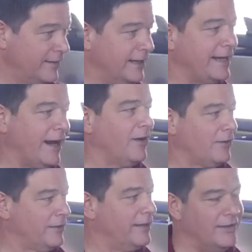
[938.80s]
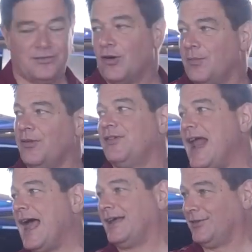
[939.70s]
And Carroll in his normal
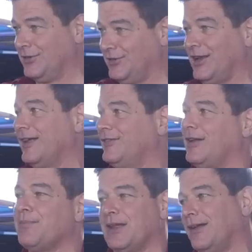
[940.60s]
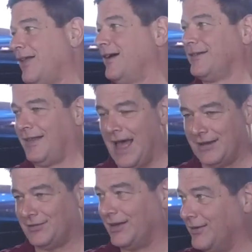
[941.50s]
vernacular says something along the
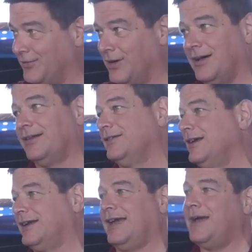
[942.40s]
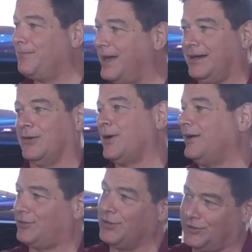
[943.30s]
lines of, well, you can't make a
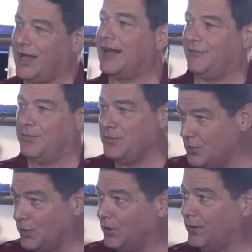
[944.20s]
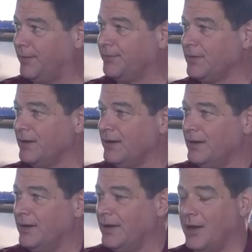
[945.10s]
racehorse out of a mule.
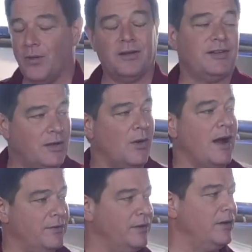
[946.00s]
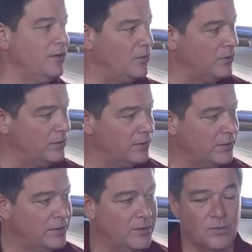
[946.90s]
And what does he go out and do?
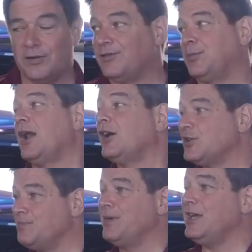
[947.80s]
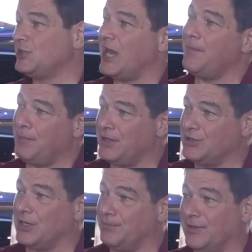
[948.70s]
Wins Production B
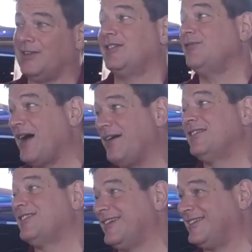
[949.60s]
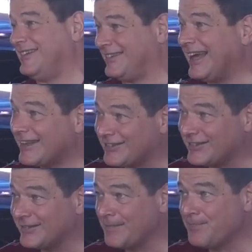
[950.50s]
Championship in 65 and 66
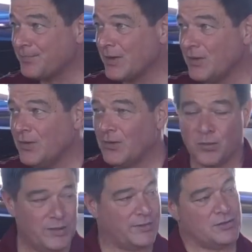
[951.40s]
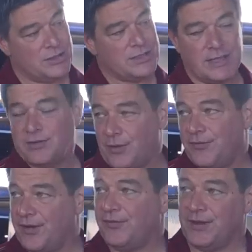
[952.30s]
with the
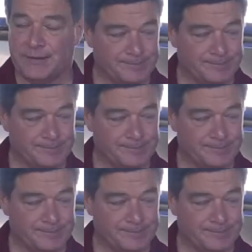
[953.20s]
GT350.